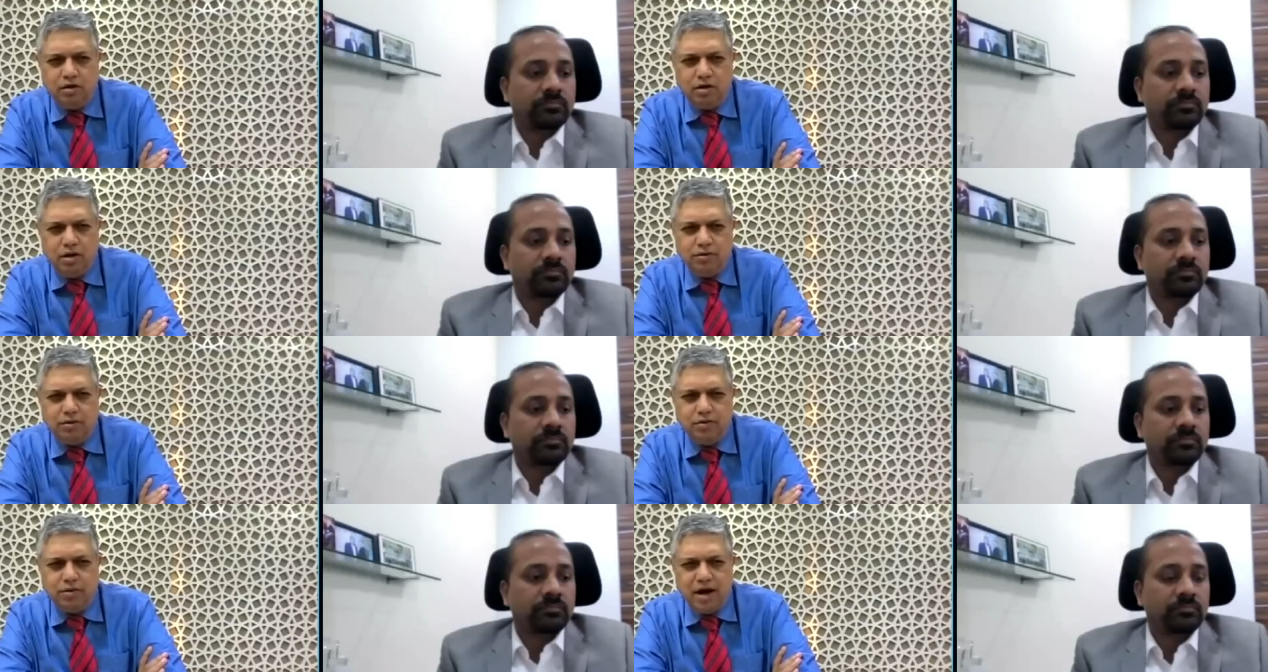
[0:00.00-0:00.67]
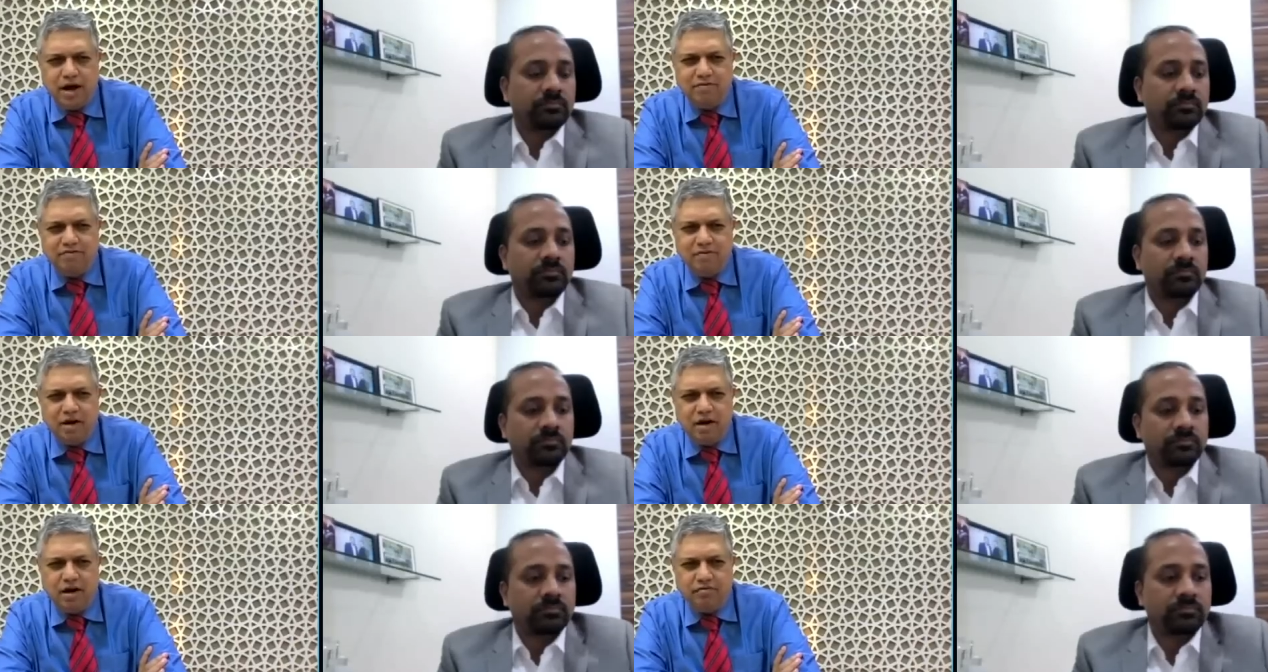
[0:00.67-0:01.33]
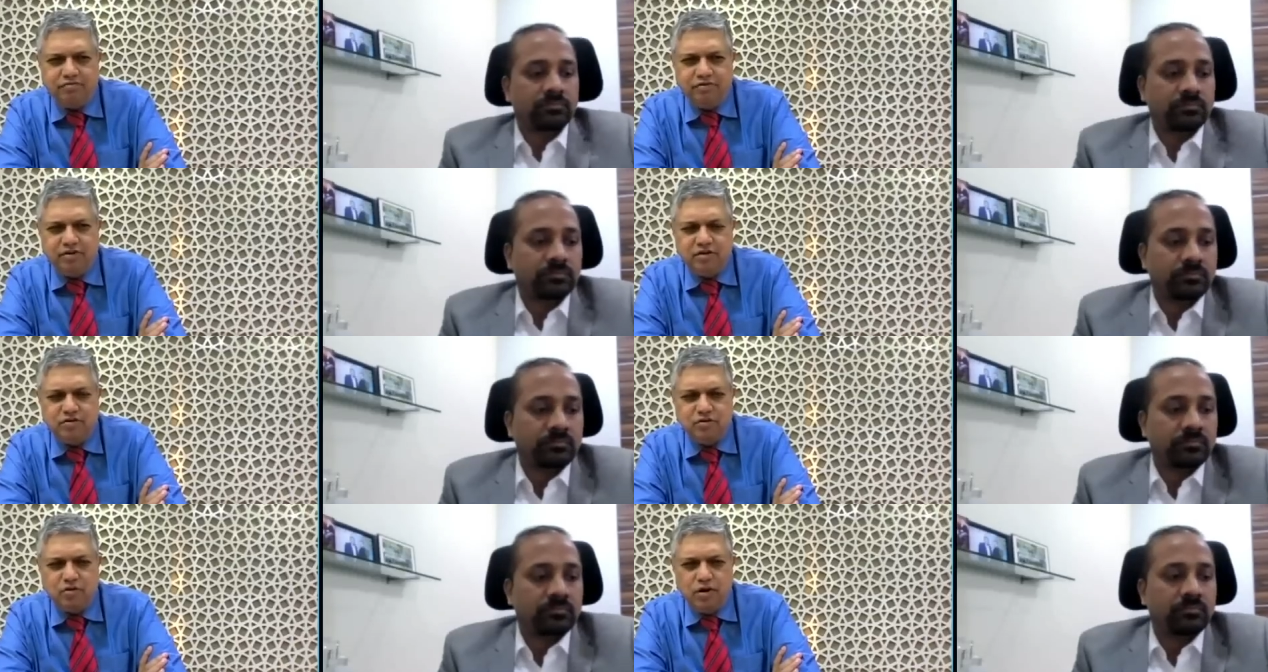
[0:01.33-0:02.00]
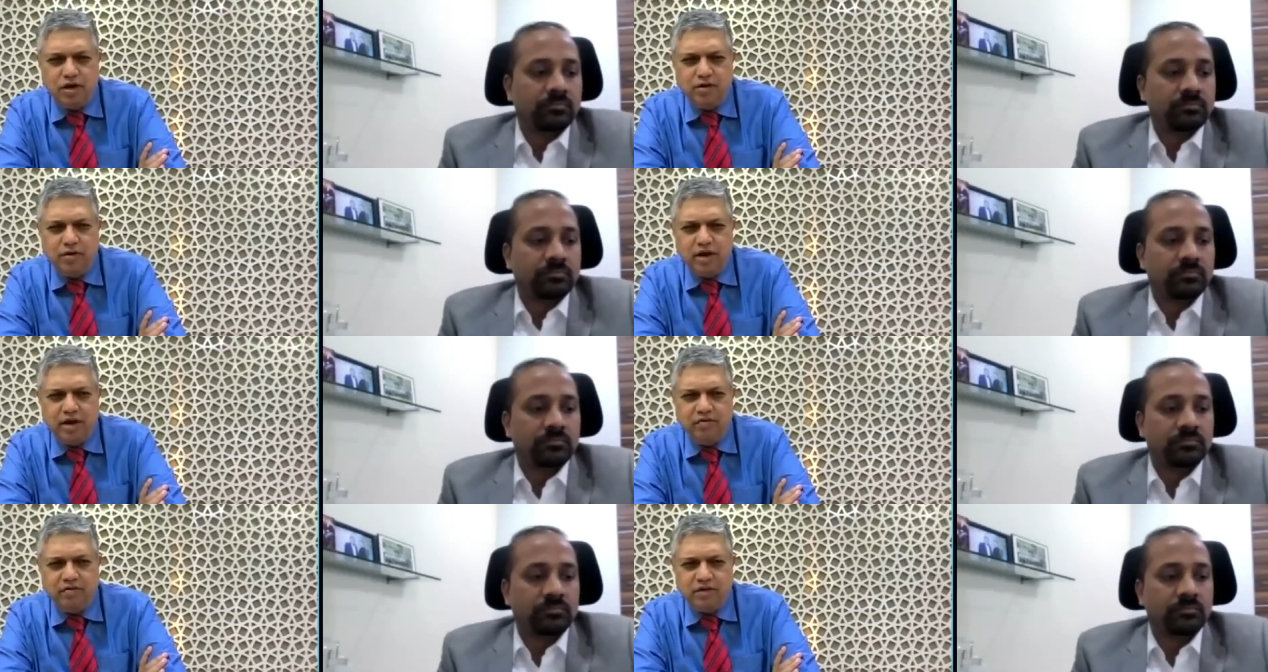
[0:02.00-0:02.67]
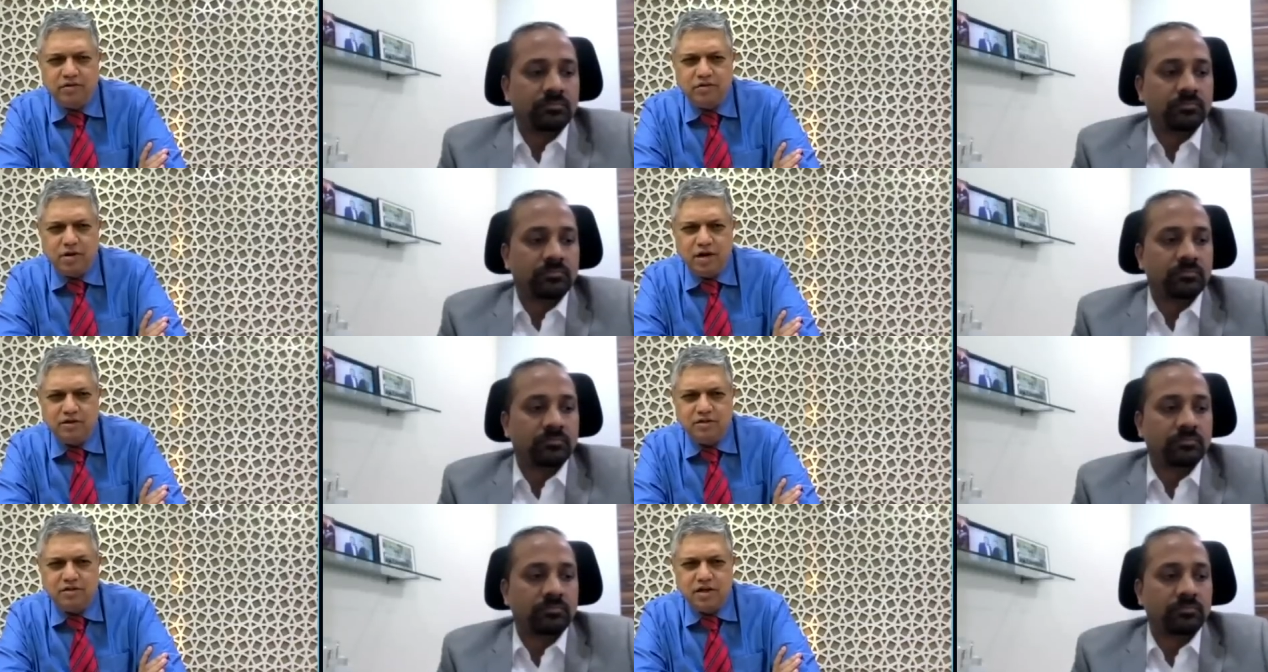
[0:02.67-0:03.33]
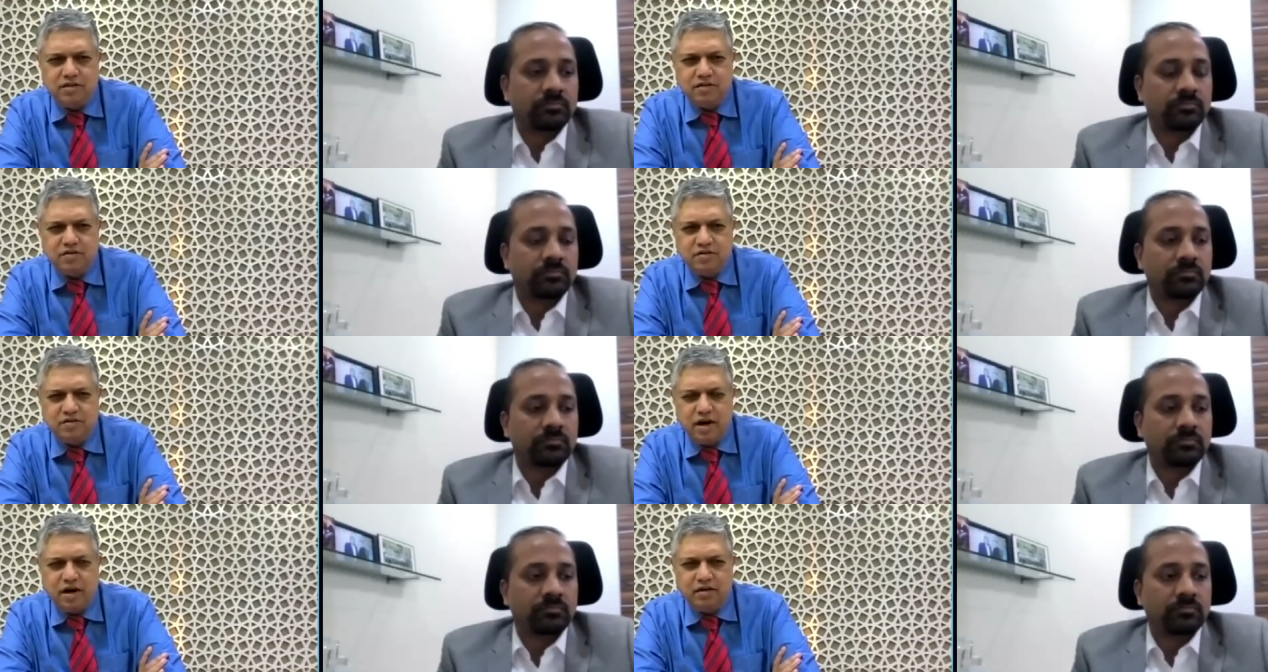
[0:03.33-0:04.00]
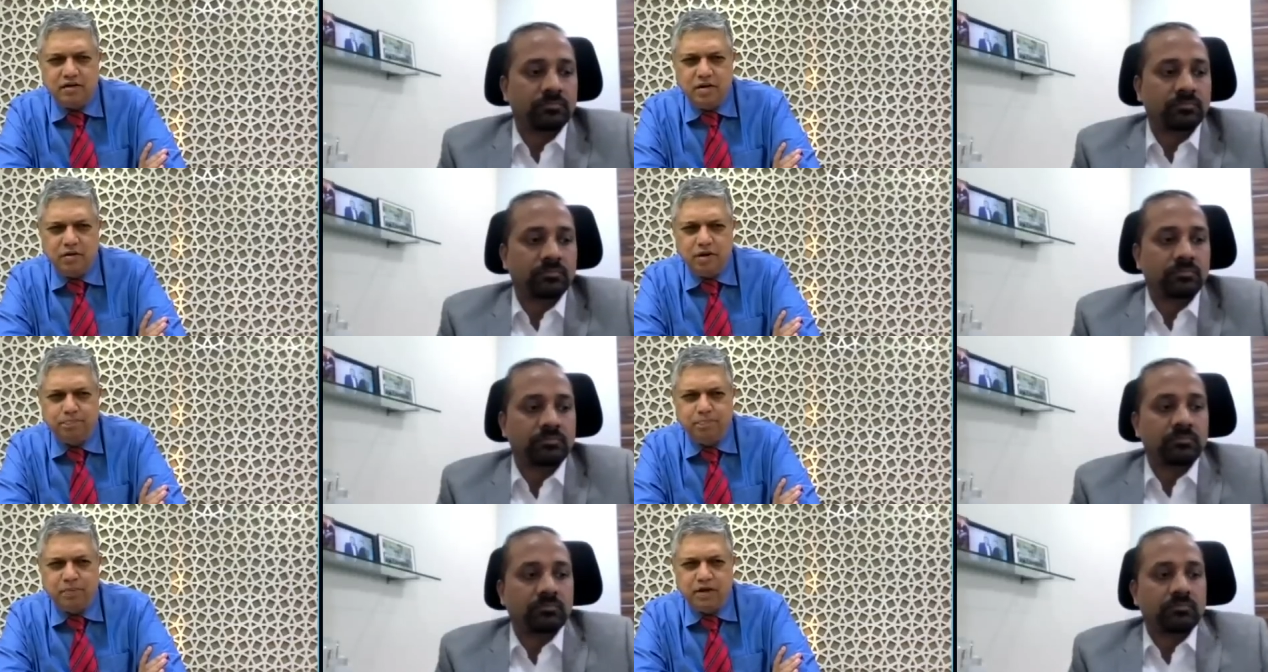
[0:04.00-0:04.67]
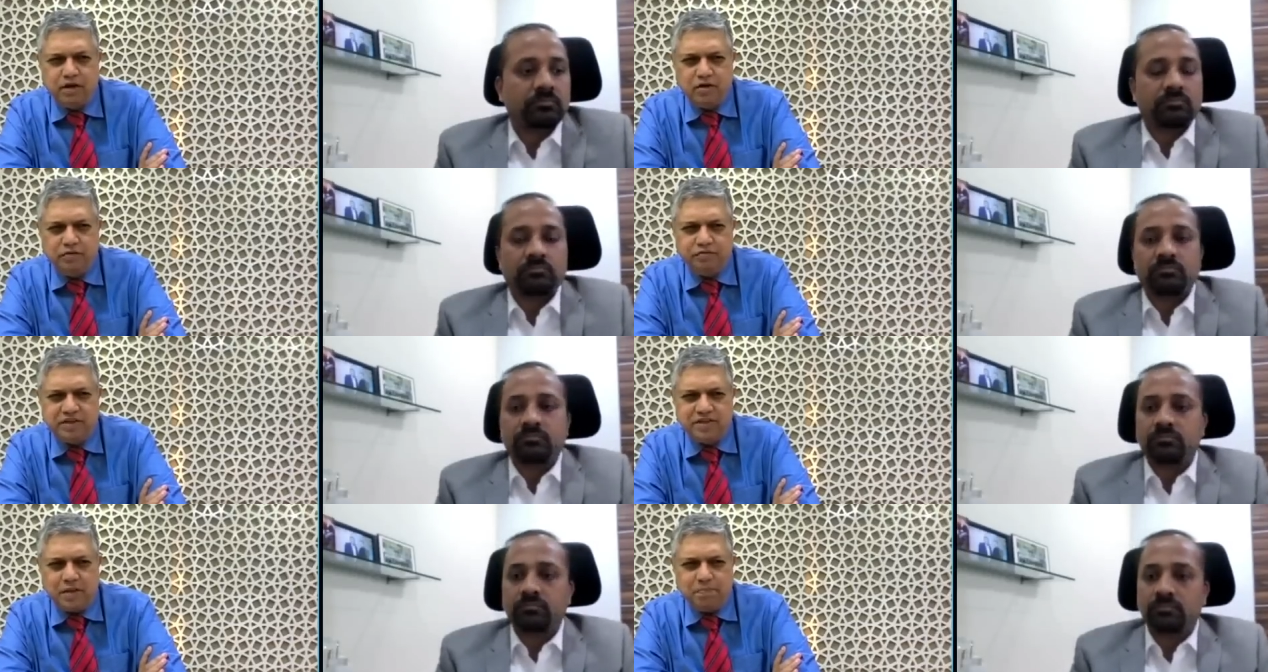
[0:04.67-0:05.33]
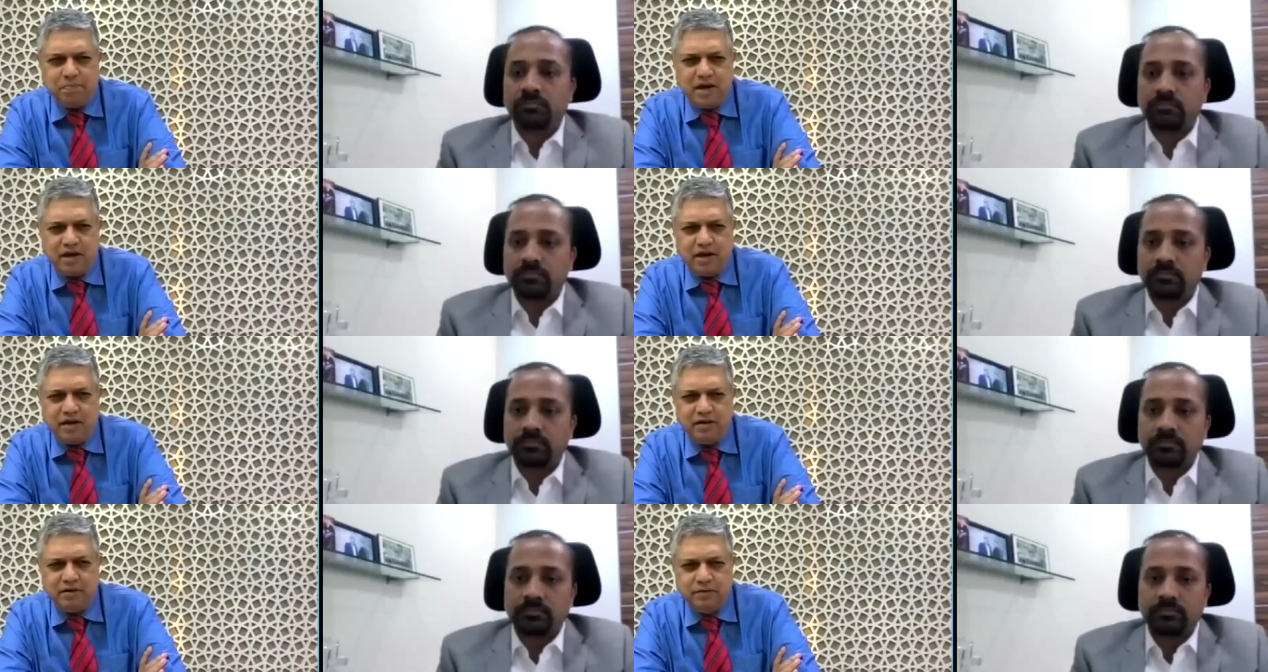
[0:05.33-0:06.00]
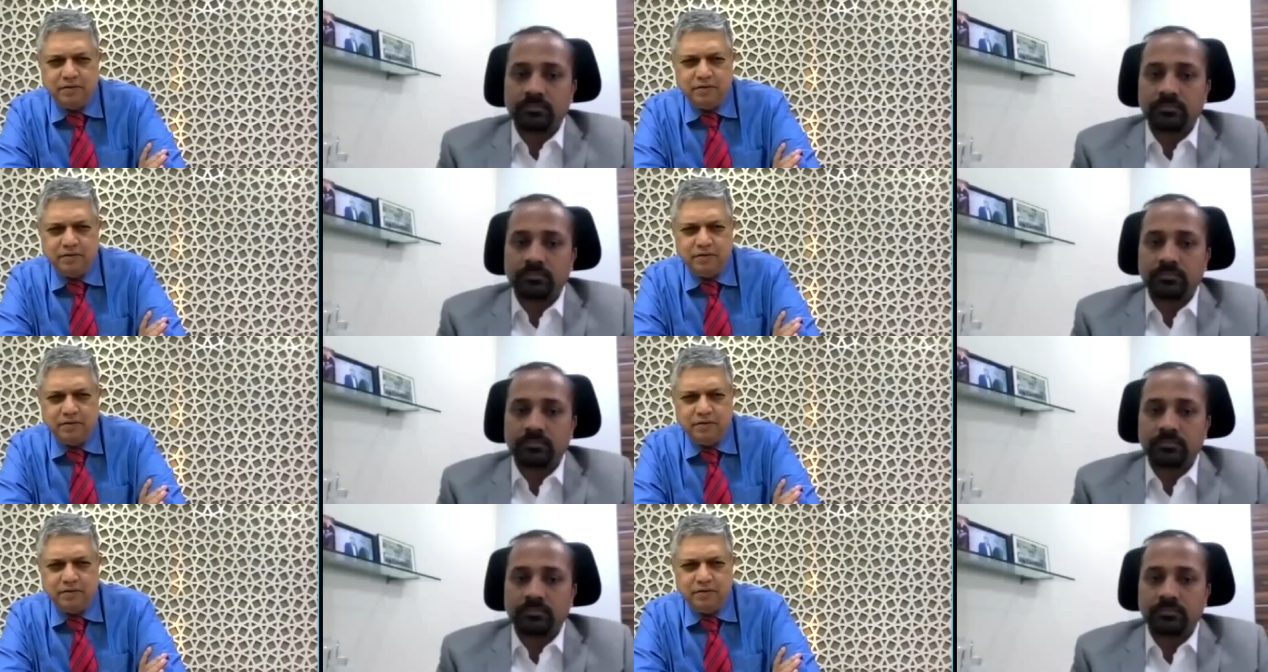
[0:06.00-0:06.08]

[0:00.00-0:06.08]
Speaker 1: Now you have uh, fear is slowly going away. So I'd say this is right now a period of SIP again.